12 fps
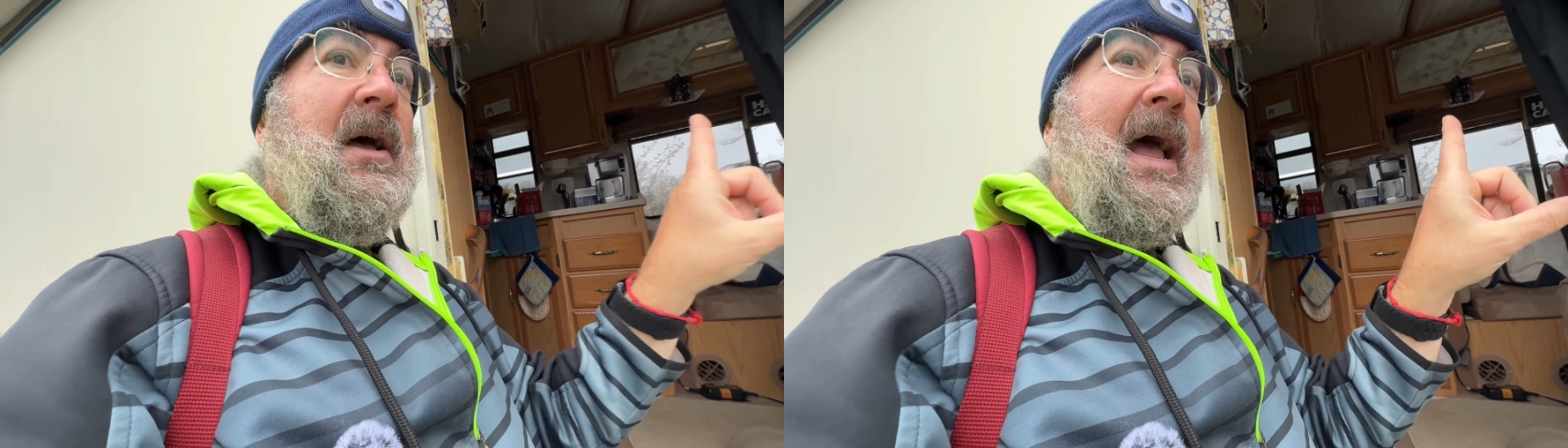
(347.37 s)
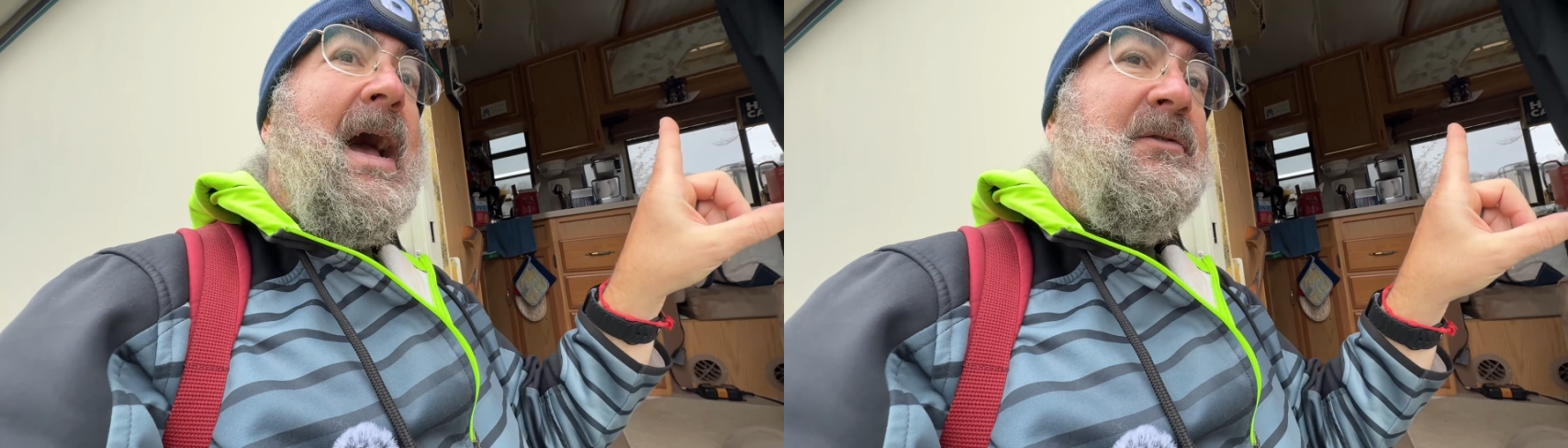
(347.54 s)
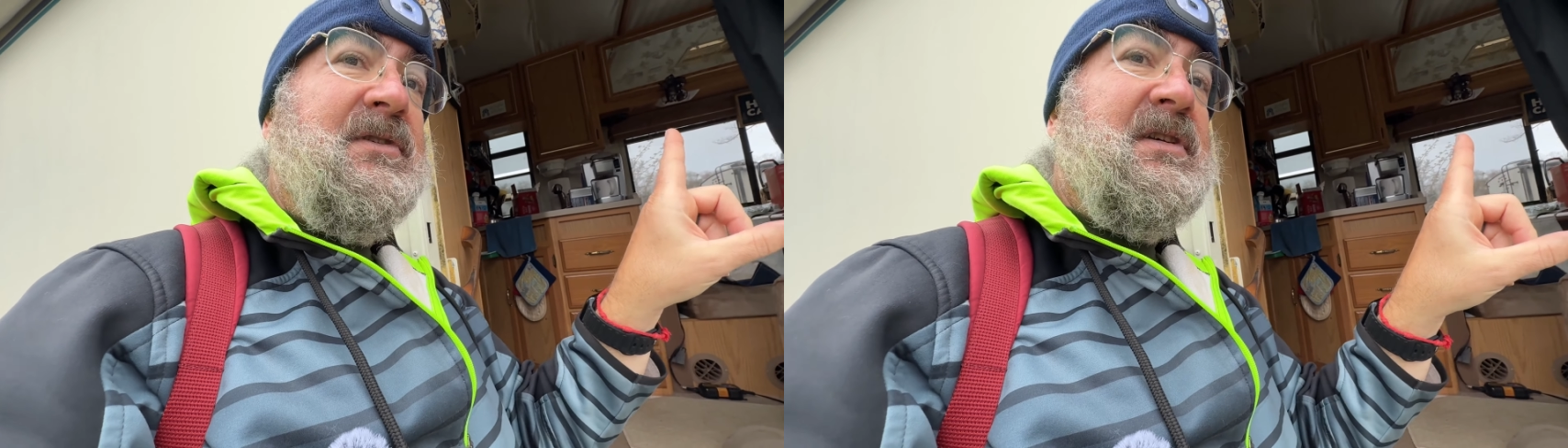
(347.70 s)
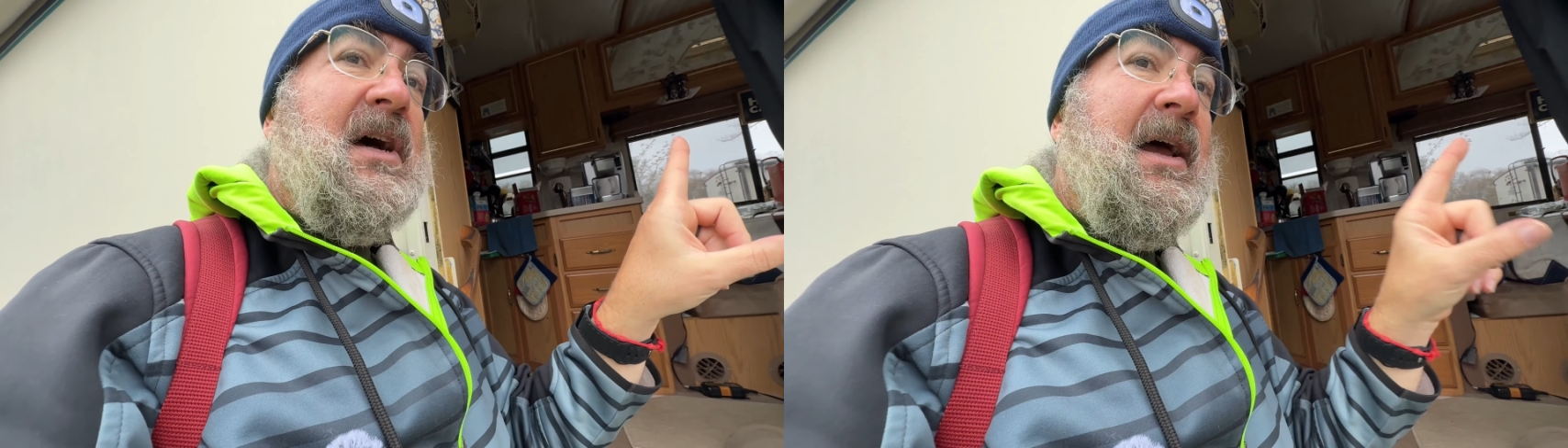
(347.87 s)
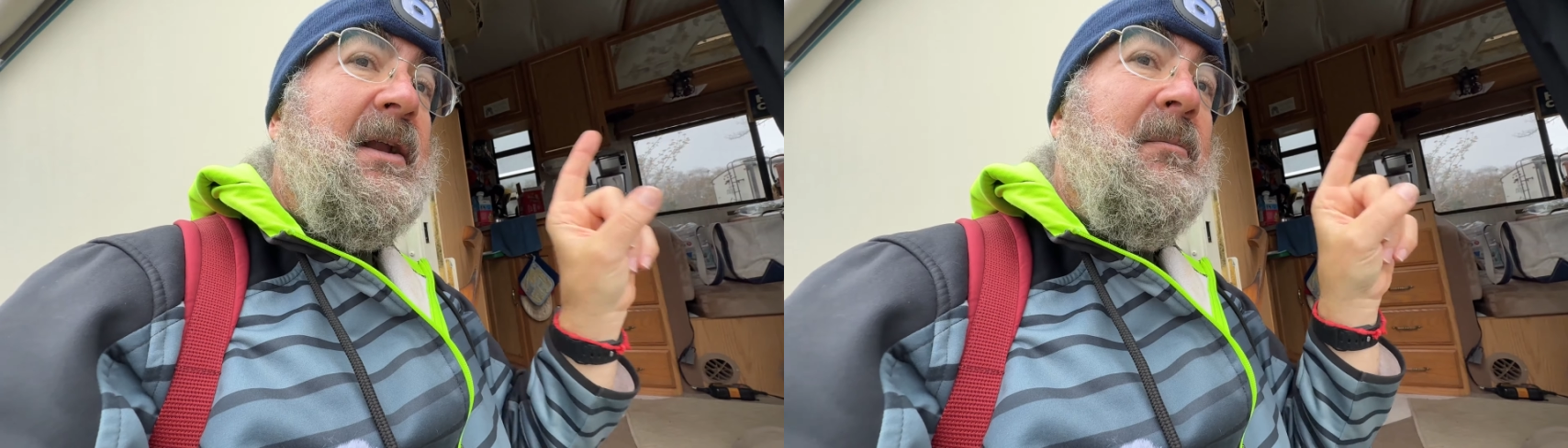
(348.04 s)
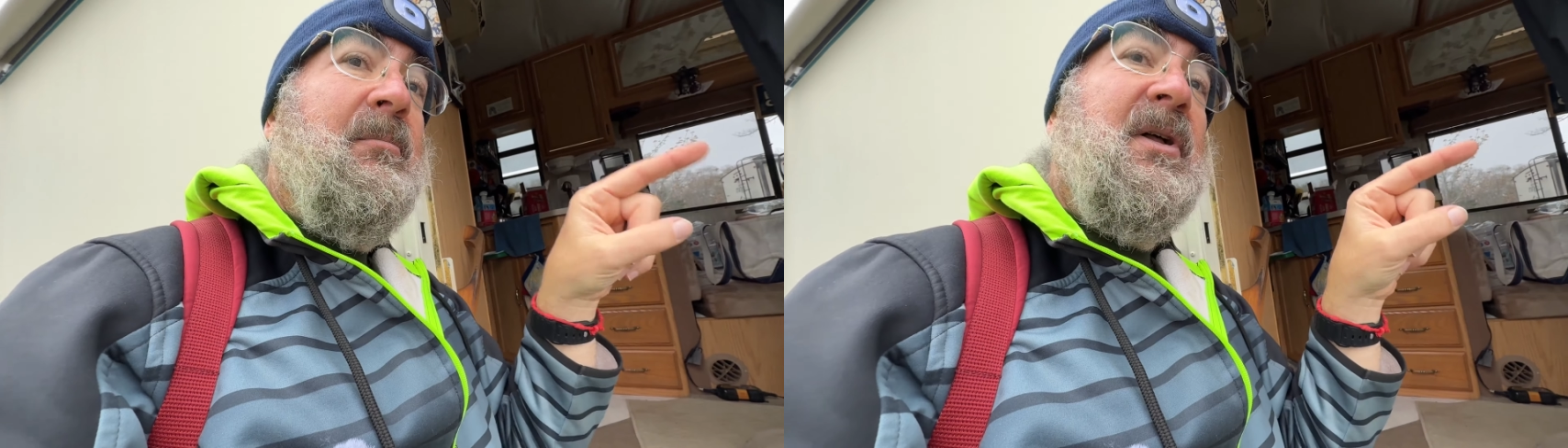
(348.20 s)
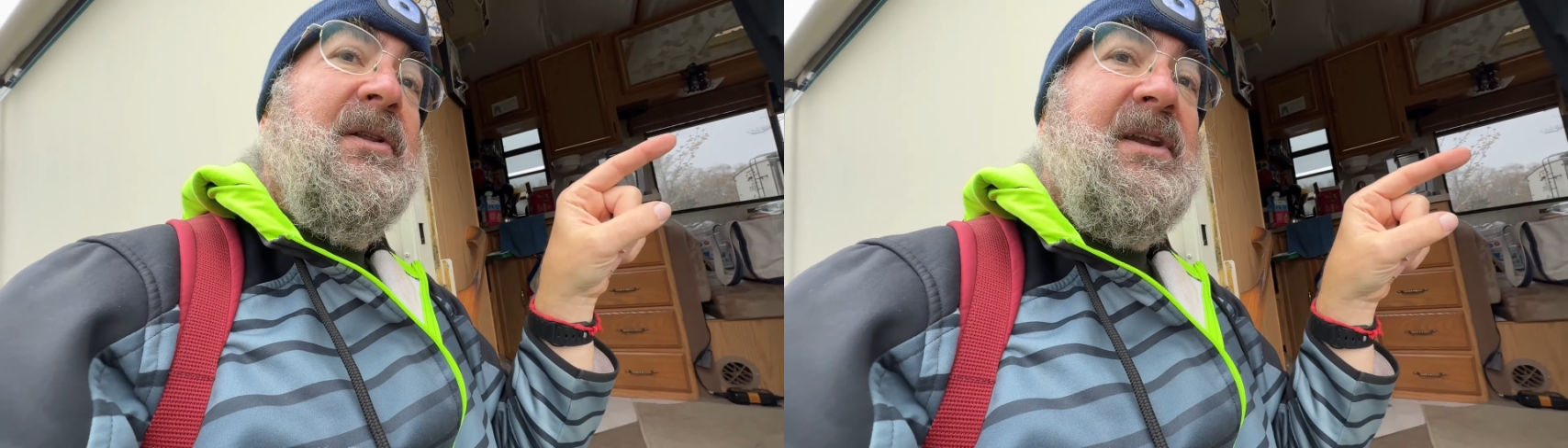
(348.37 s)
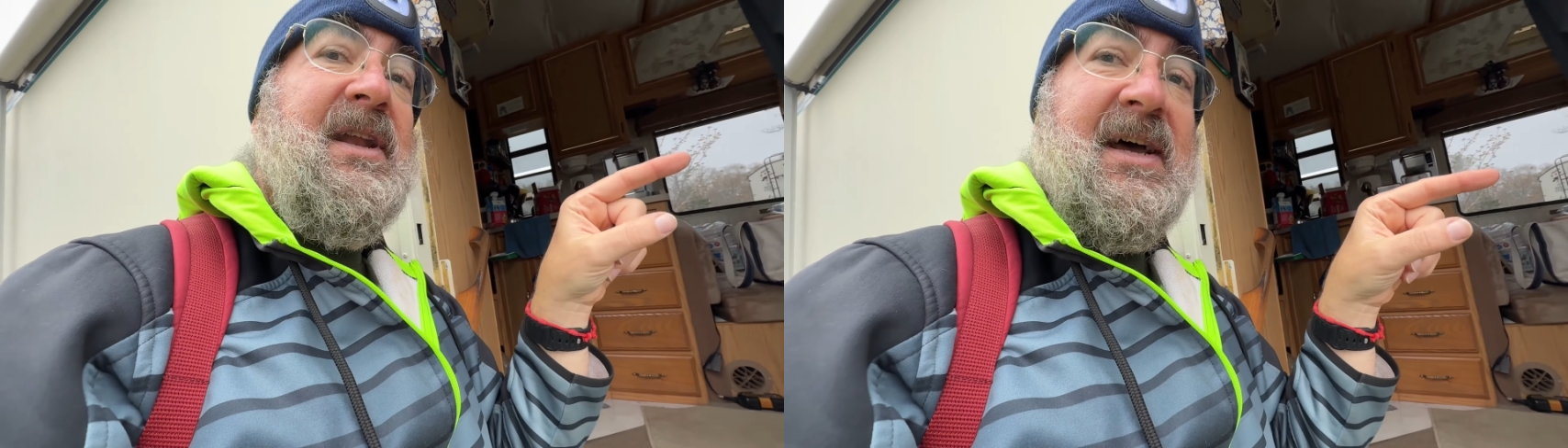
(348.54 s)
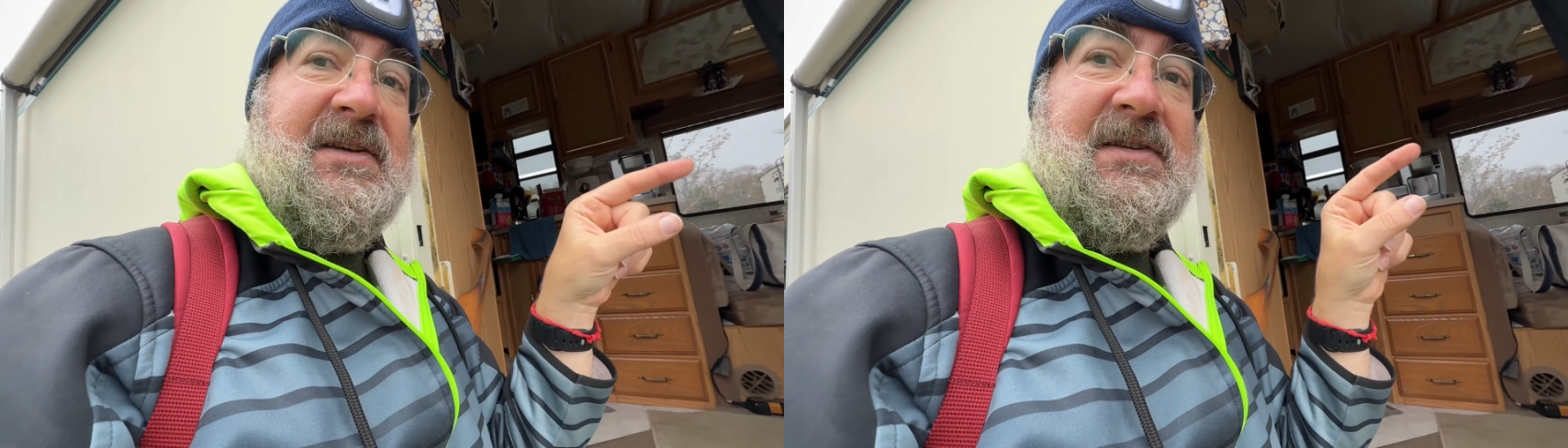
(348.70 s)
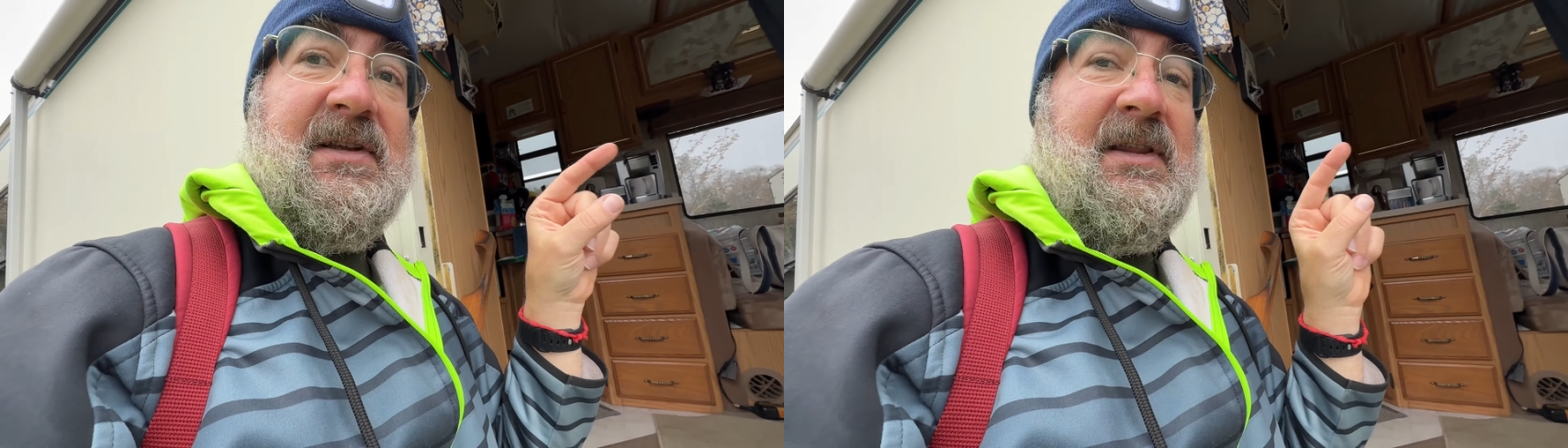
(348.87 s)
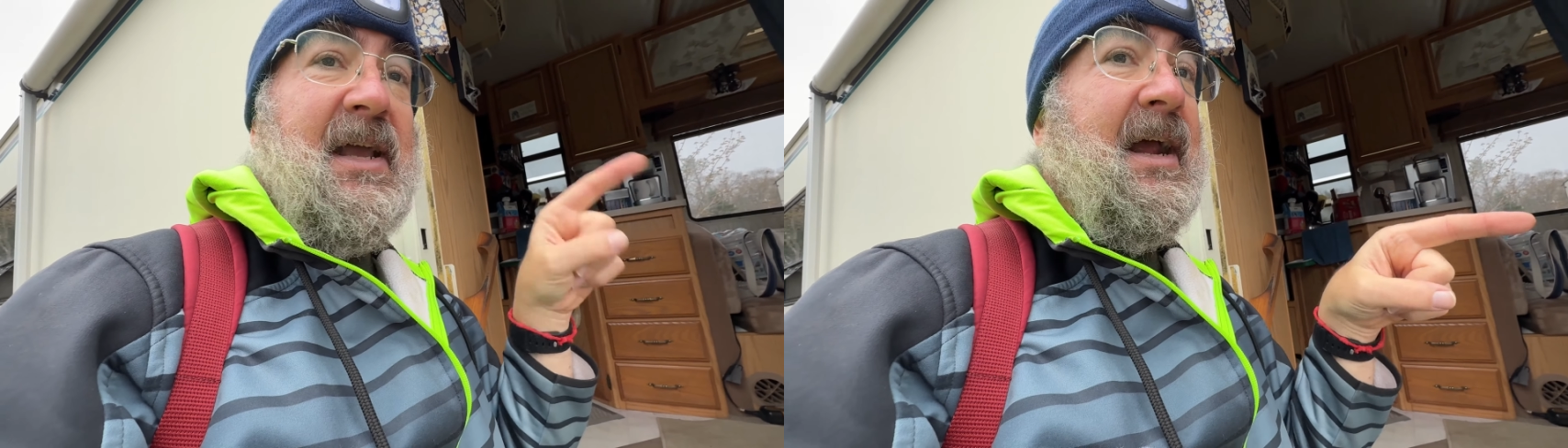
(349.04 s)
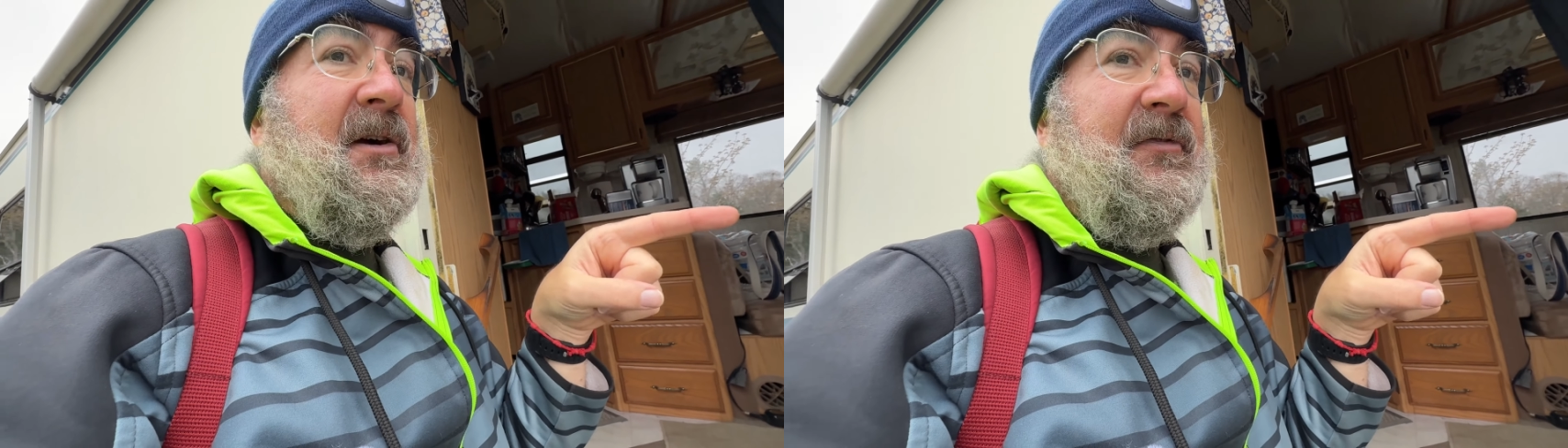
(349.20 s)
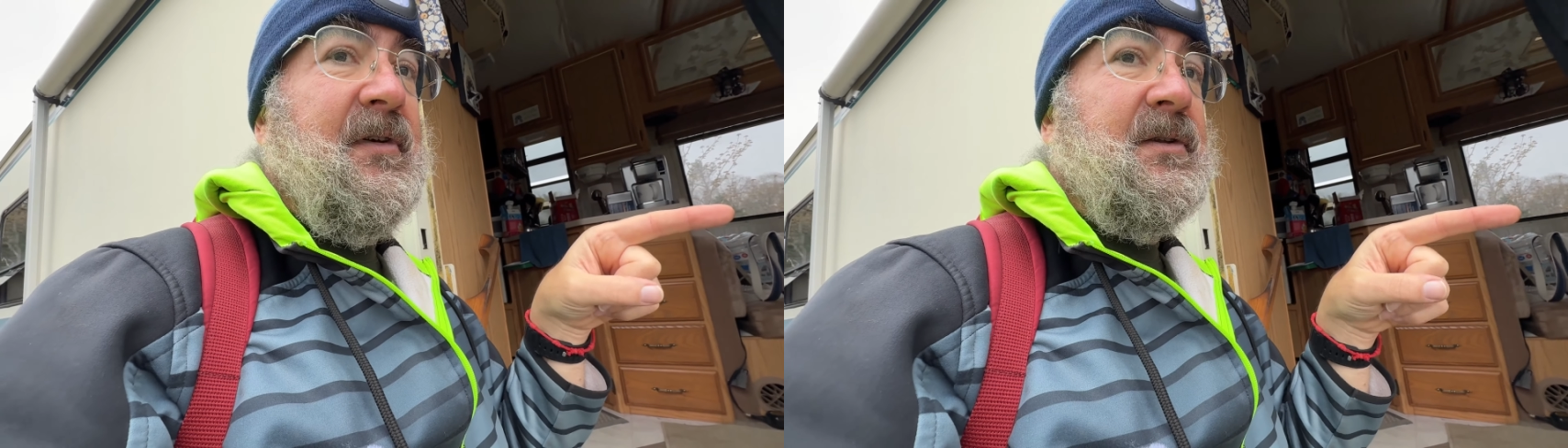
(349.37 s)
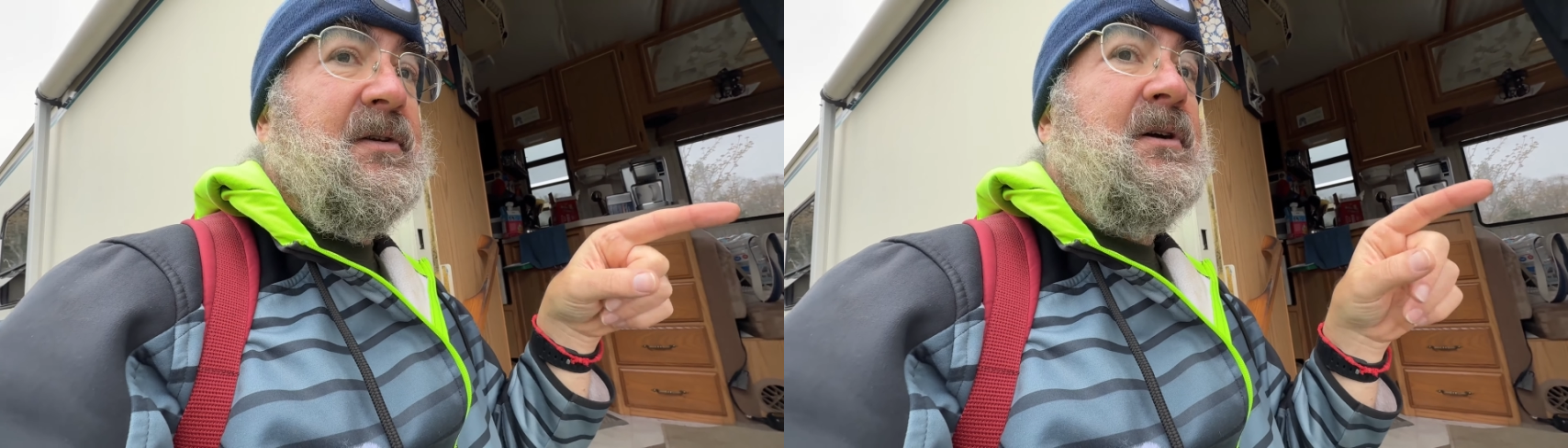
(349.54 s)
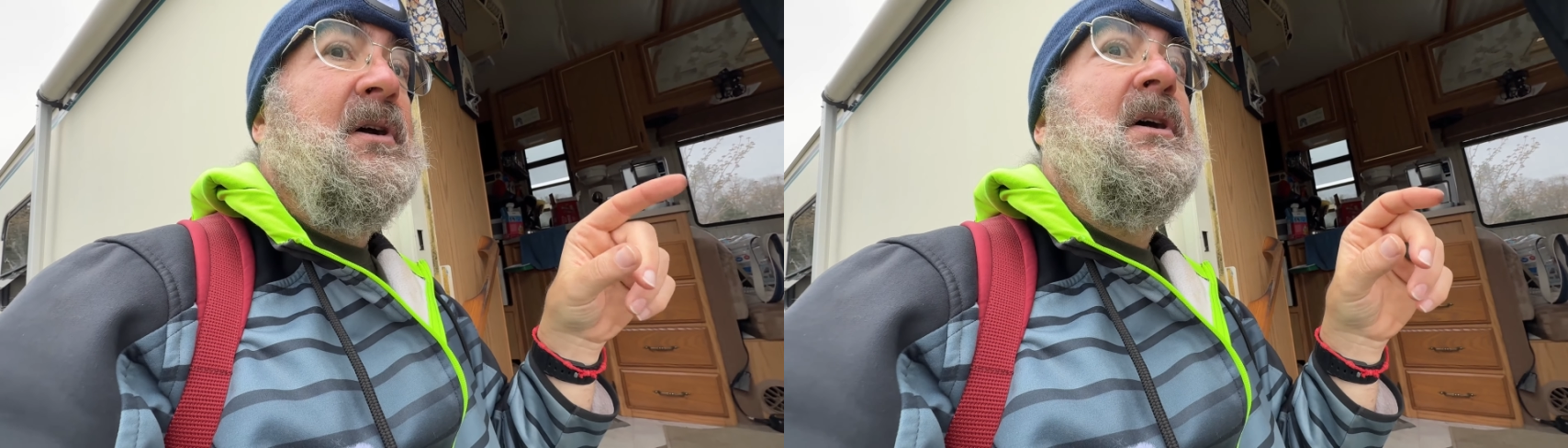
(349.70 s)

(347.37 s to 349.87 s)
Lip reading: outside and build a nest in the air filter.